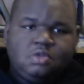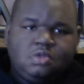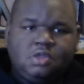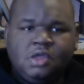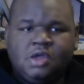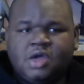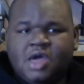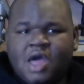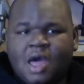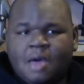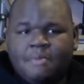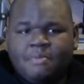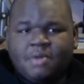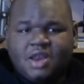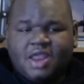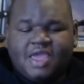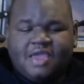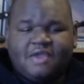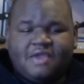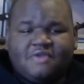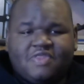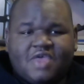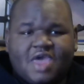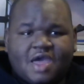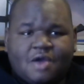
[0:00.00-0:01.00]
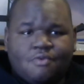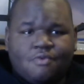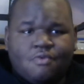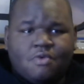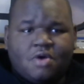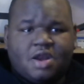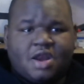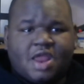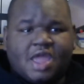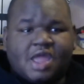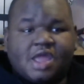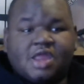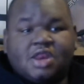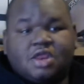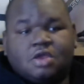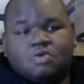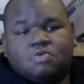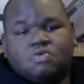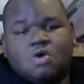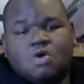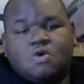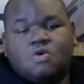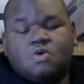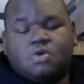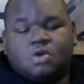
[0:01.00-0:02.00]
accommodate that 180
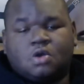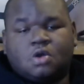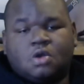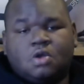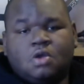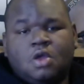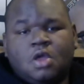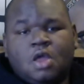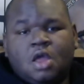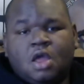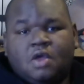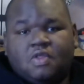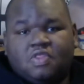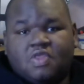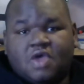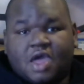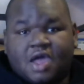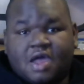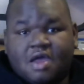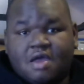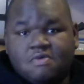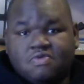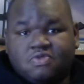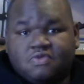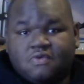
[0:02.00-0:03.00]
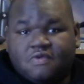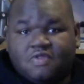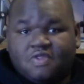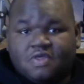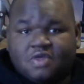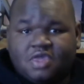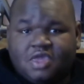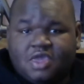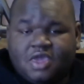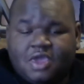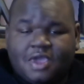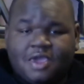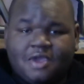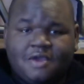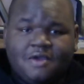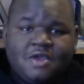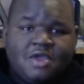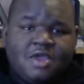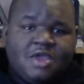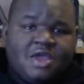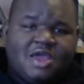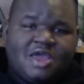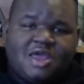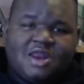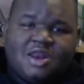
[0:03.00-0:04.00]
rotor that comes with the kit.
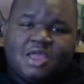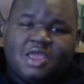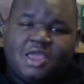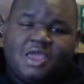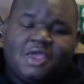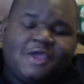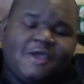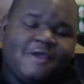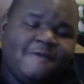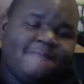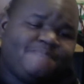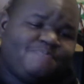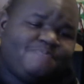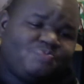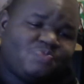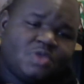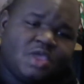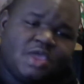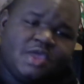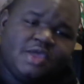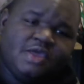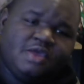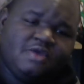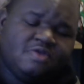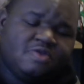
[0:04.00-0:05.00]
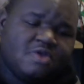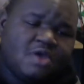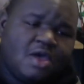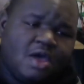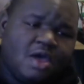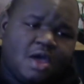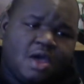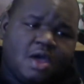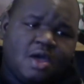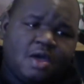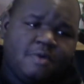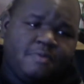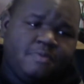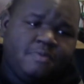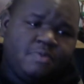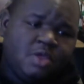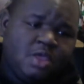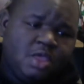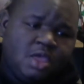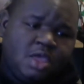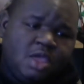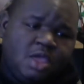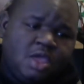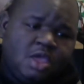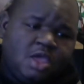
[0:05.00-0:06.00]
And again, he's going
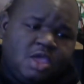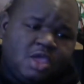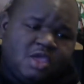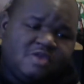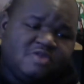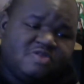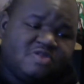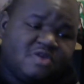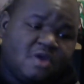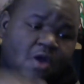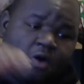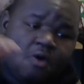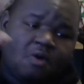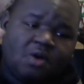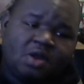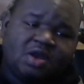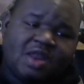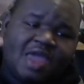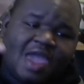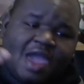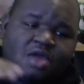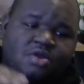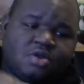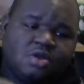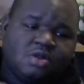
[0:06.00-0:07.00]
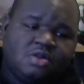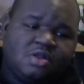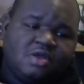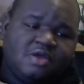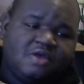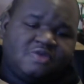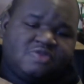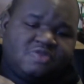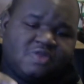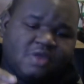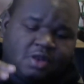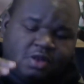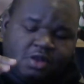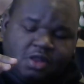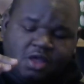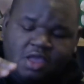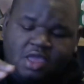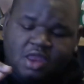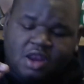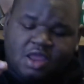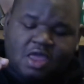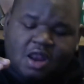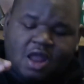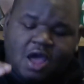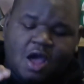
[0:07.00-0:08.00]
down the list and
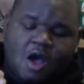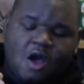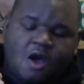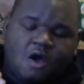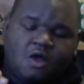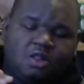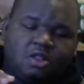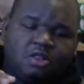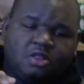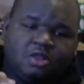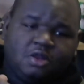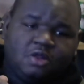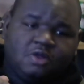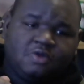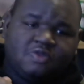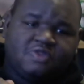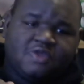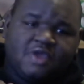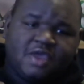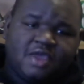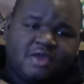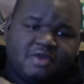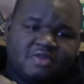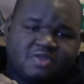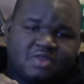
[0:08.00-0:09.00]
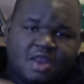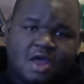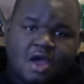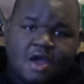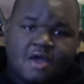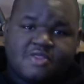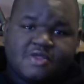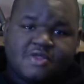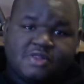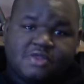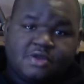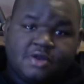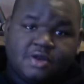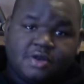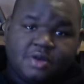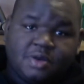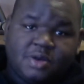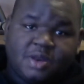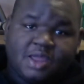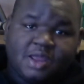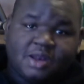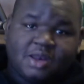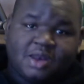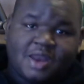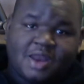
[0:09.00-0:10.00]
looking at all the little things and all the little
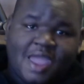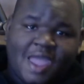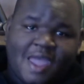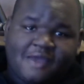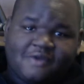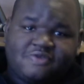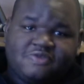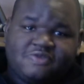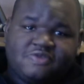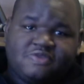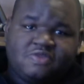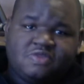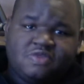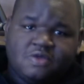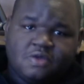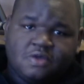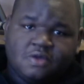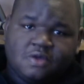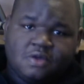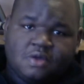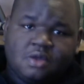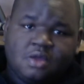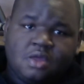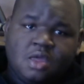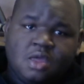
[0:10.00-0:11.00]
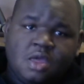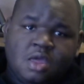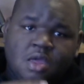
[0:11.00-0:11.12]
knickknacks to